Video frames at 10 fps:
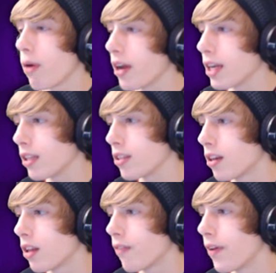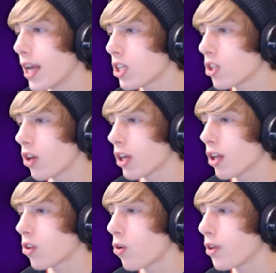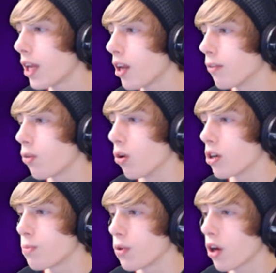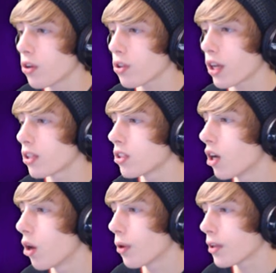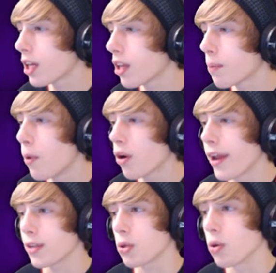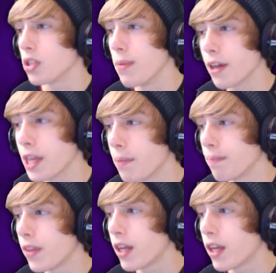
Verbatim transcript: Raw 8. The Foundation is collecting its own data, of course, but we'd also like to know what data the Pokedex records about them.